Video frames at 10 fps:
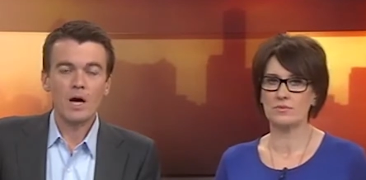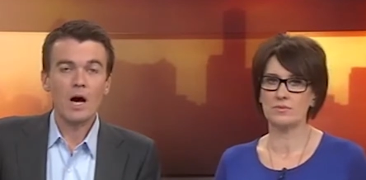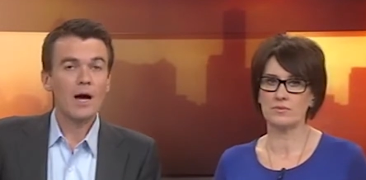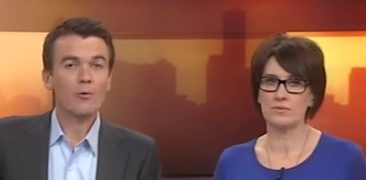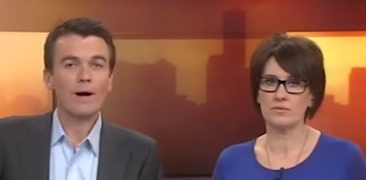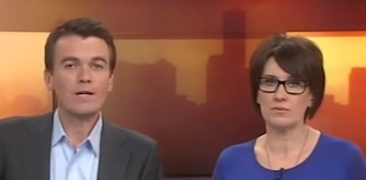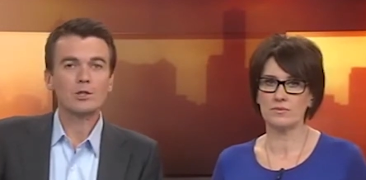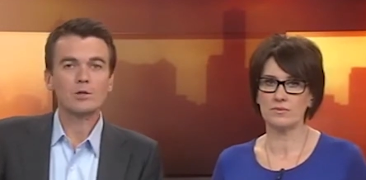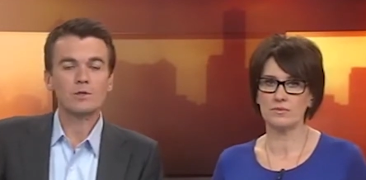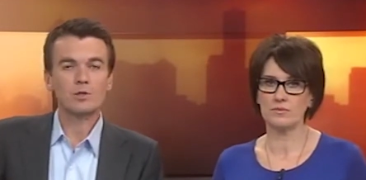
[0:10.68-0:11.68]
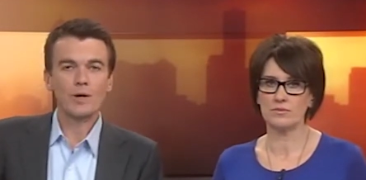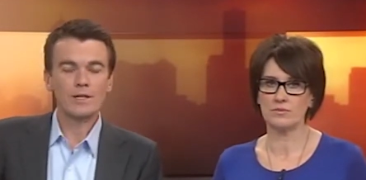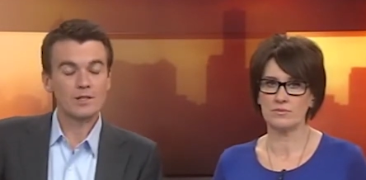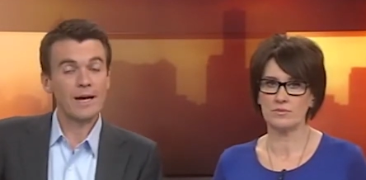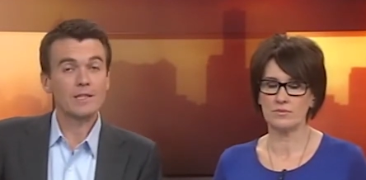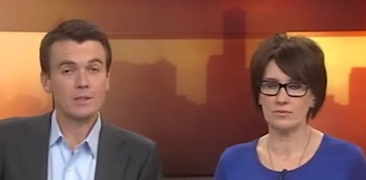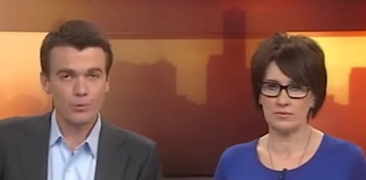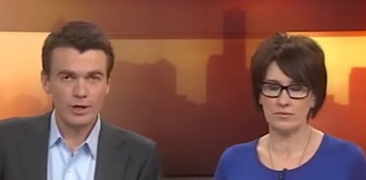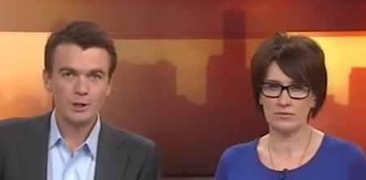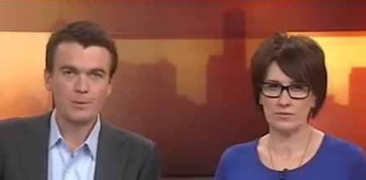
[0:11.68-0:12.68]
Speaker 1: high rates of stress and
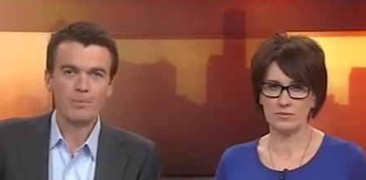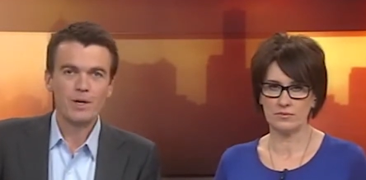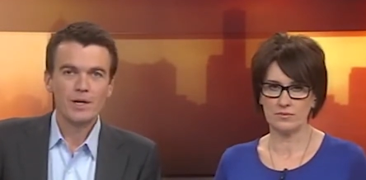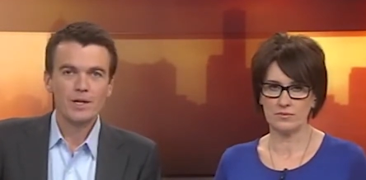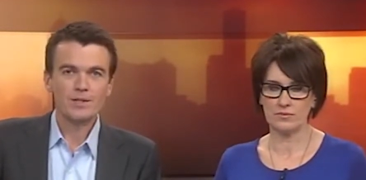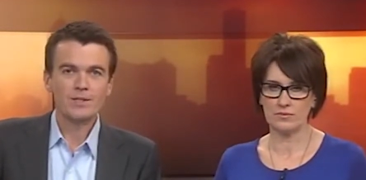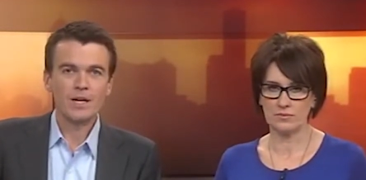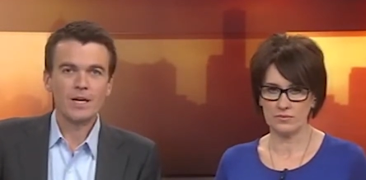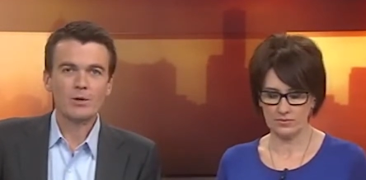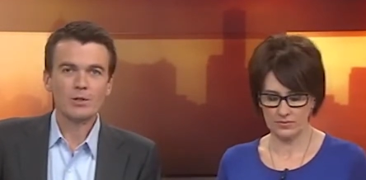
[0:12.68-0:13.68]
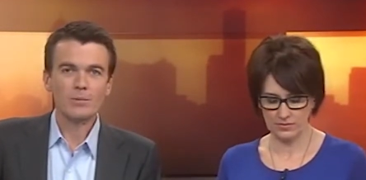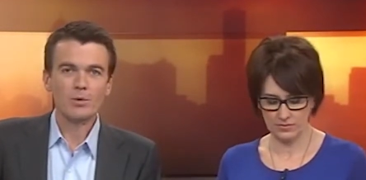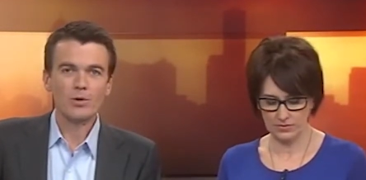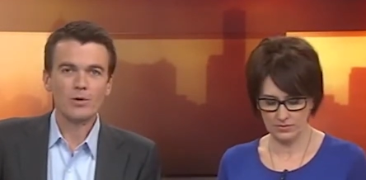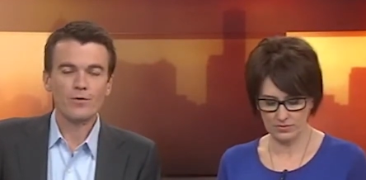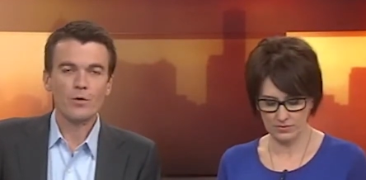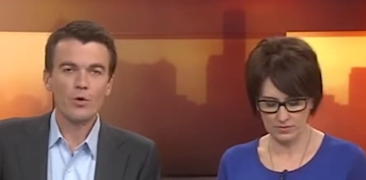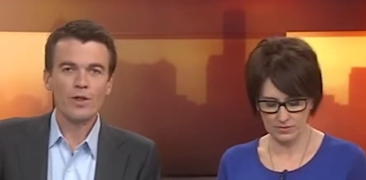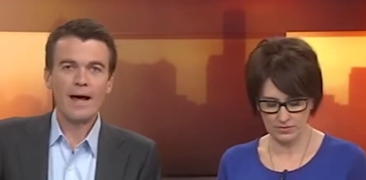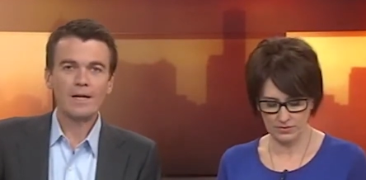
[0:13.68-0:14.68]
depression. The study looked at more than
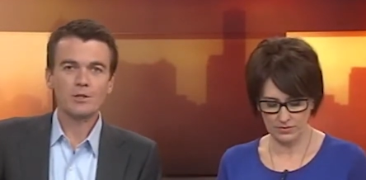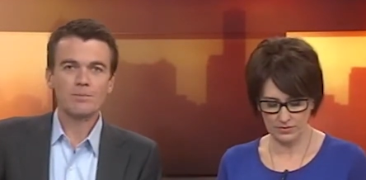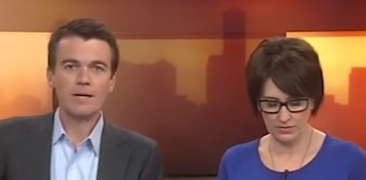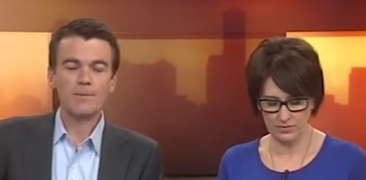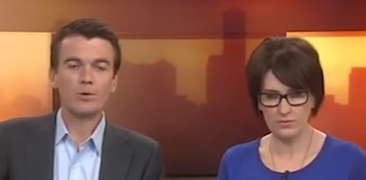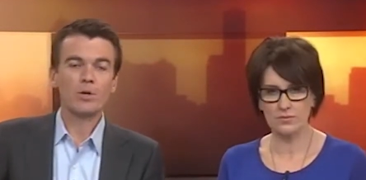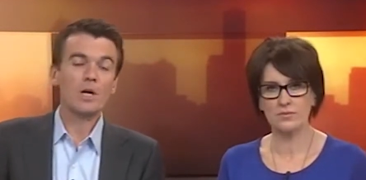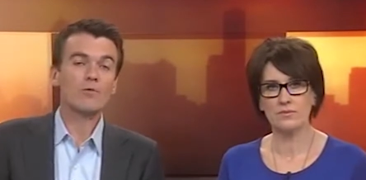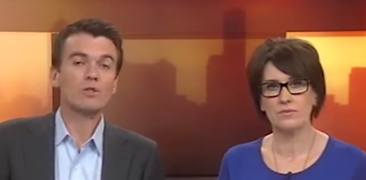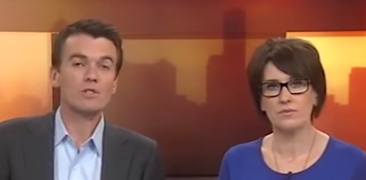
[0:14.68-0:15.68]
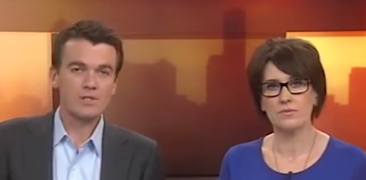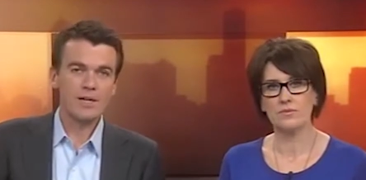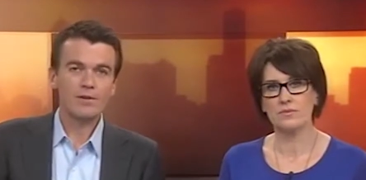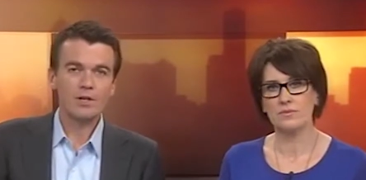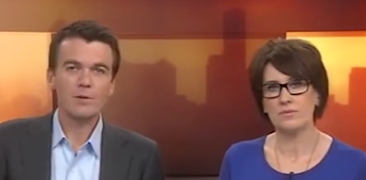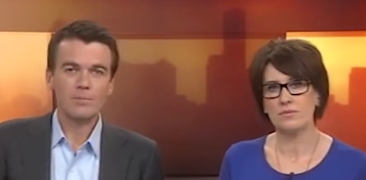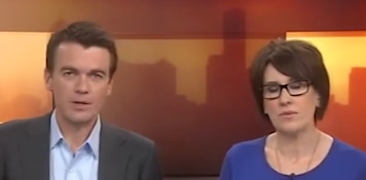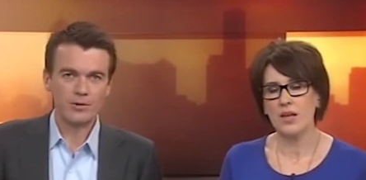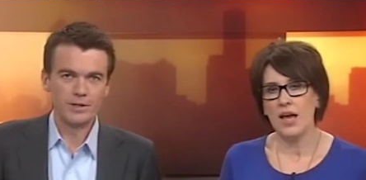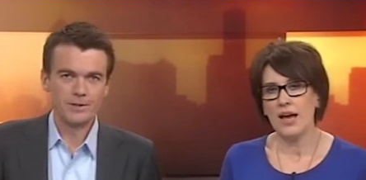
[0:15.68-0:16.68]
4,000 people over a seven year
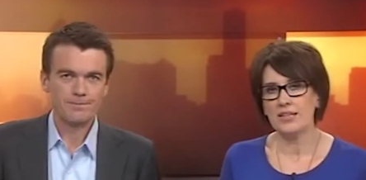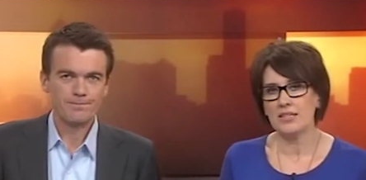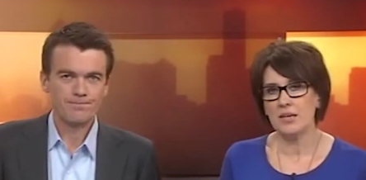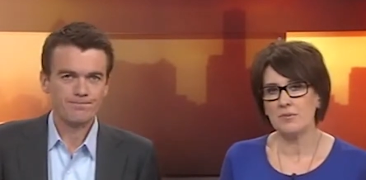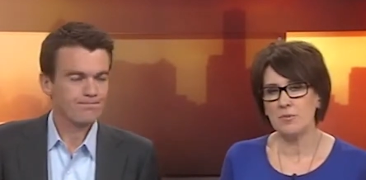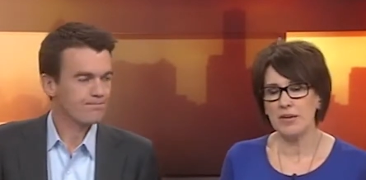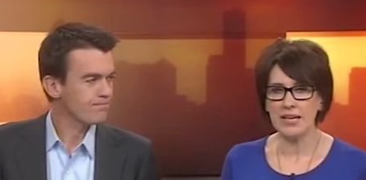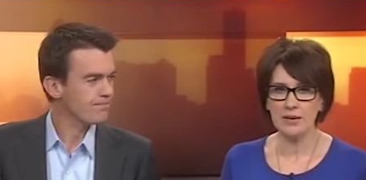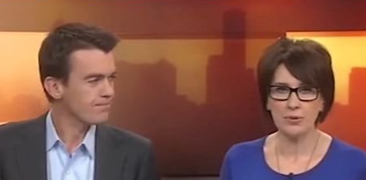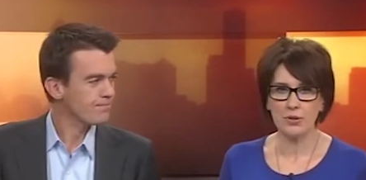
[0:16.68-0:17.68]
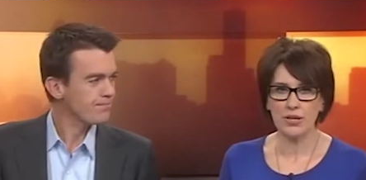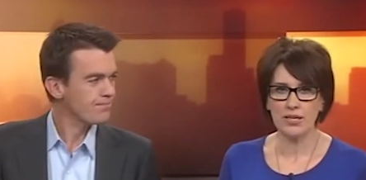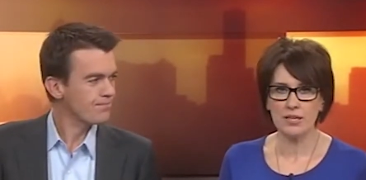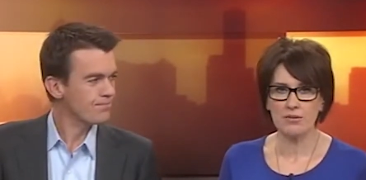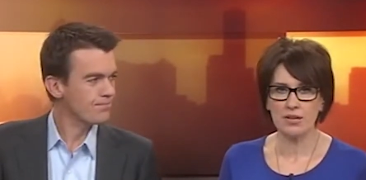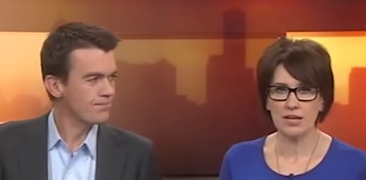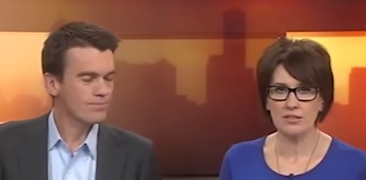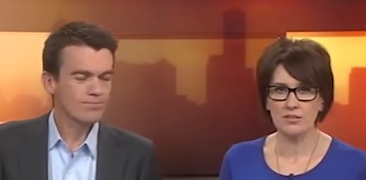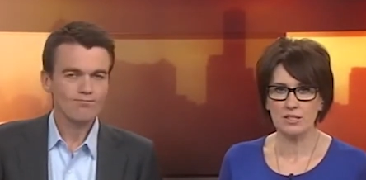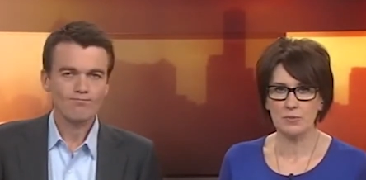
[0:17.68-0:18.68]
period.
Speaker 2: And it seems many employees are
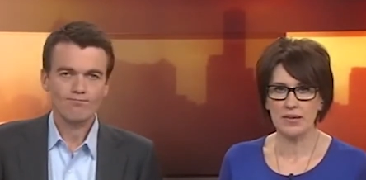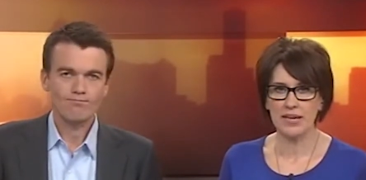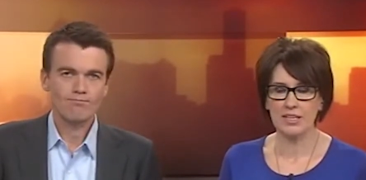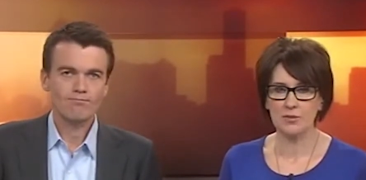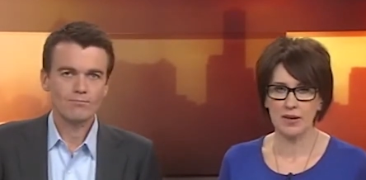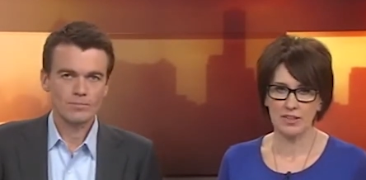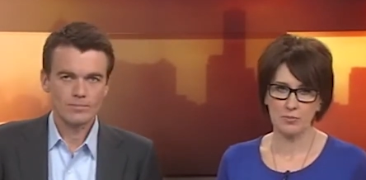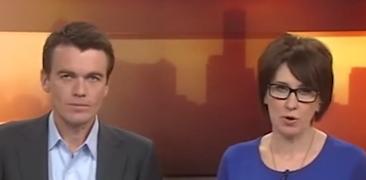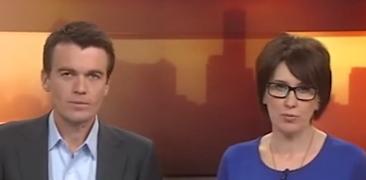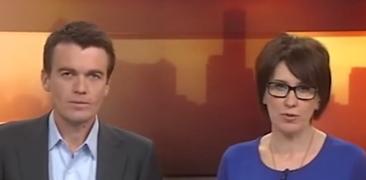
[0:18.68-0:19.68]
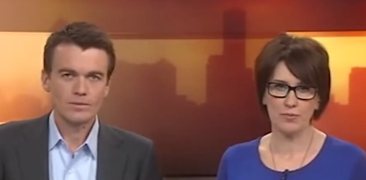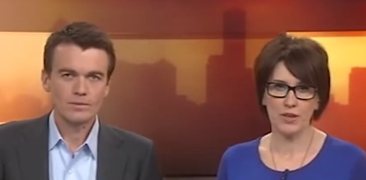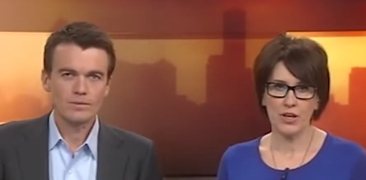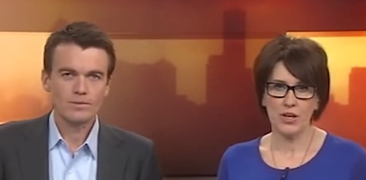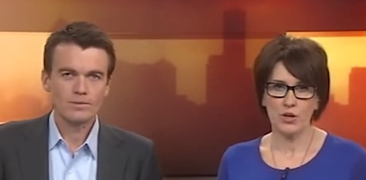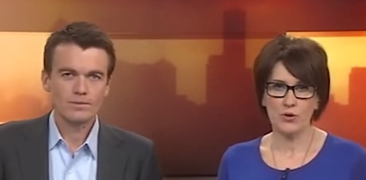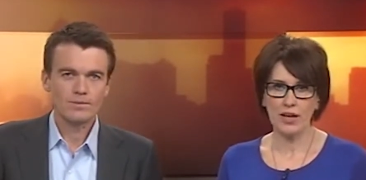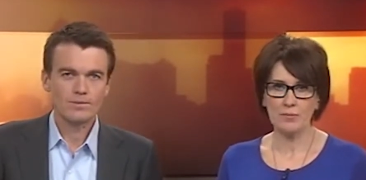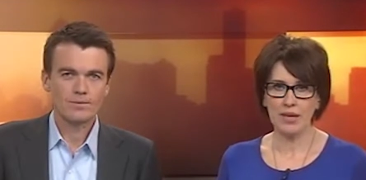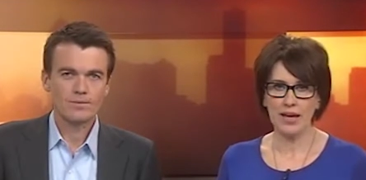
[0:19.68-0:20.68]
reluctant to speak out about the problem.
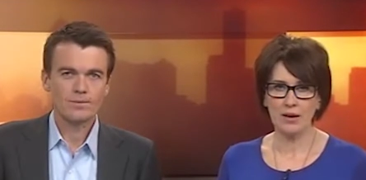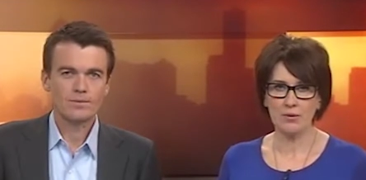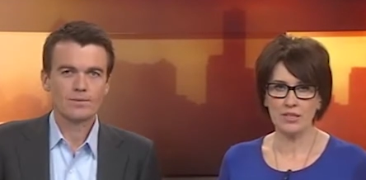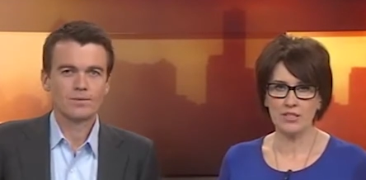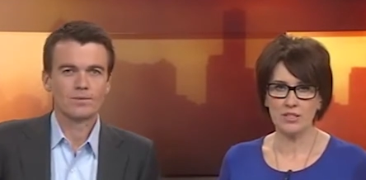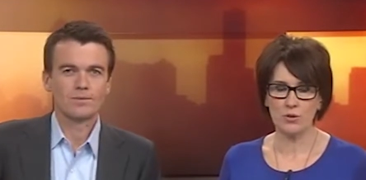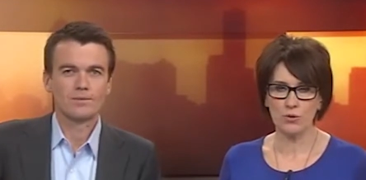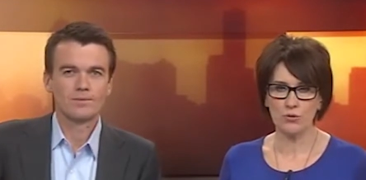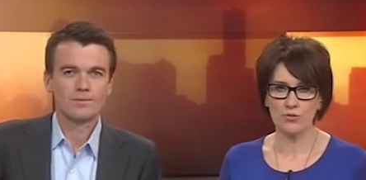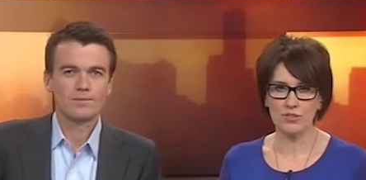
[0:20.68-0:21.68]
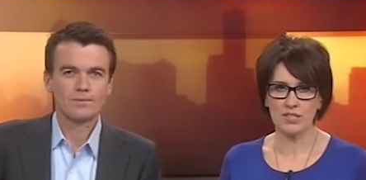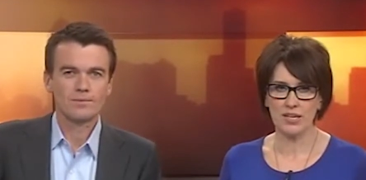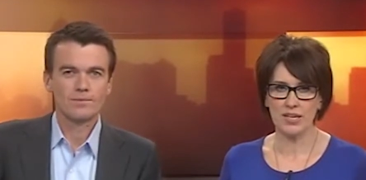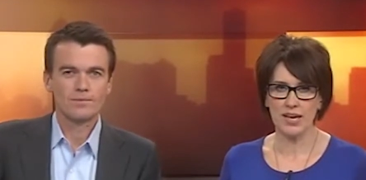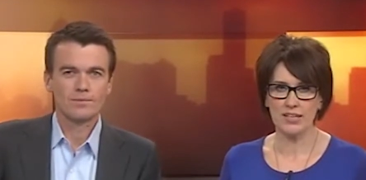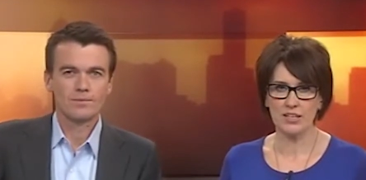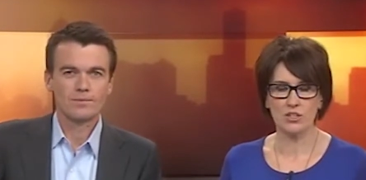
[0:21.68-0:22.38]
Graeme Cowan is the author of the study and he